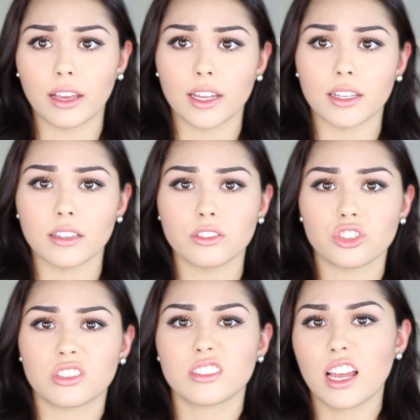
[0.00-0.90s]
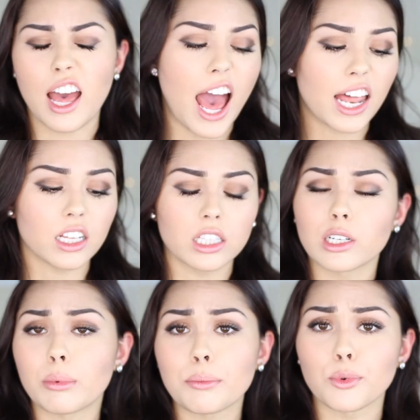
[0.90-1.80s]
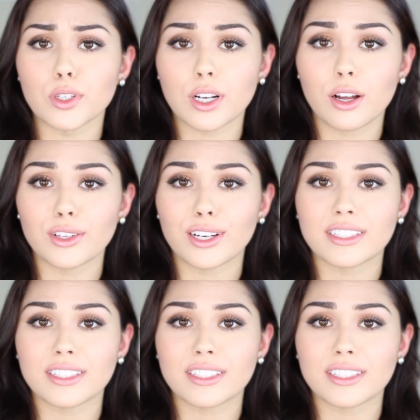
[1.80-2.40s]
and just add a little bit more color.